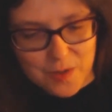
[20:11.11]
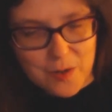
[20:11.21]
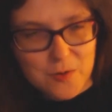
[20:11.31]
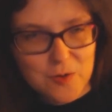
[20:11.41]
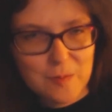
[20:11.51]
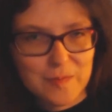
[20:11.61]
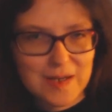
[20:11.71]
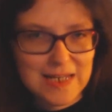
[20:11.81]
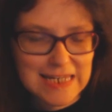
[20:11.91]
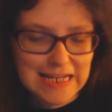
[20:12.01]
blows
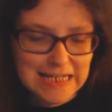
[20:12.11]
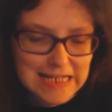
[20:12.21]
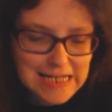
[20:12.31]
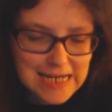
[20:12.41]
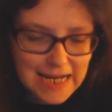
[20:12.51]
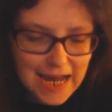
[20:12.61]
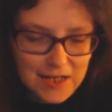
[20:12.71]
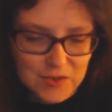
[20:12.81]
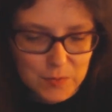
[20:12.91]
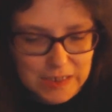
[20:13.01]
up the acetylene
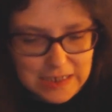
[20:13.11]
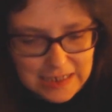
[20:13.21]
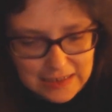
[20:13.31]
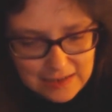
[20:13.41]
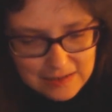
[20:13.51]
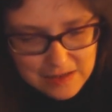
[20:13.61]
gas, which